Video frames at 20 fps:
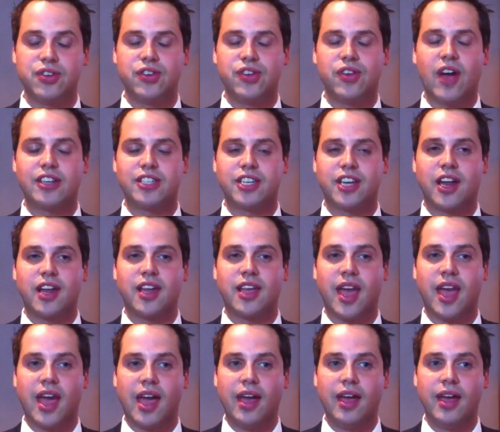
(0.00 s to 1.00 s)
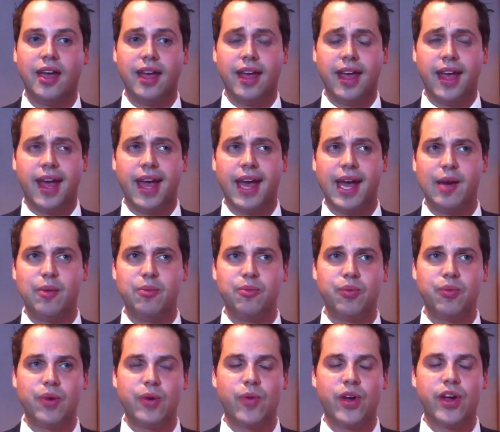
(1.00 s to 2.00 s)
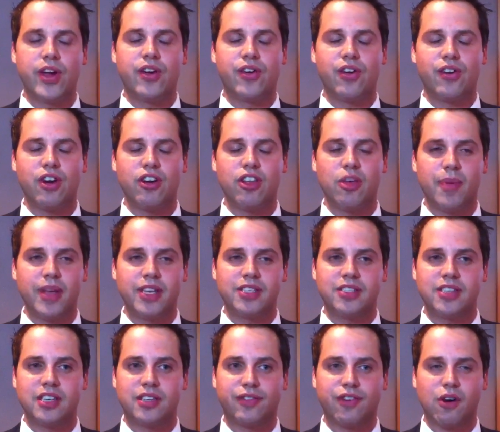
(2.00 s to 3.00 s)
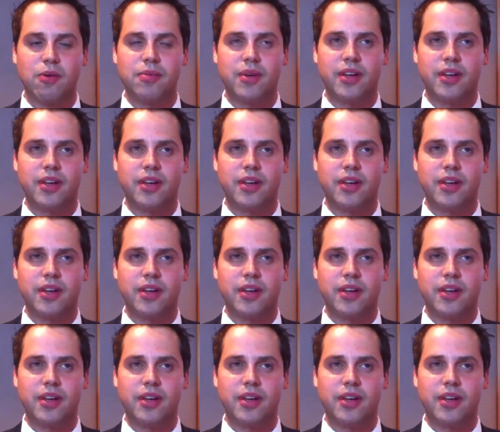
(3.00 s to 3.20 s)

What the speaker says: you're actually going to get. We grew the business from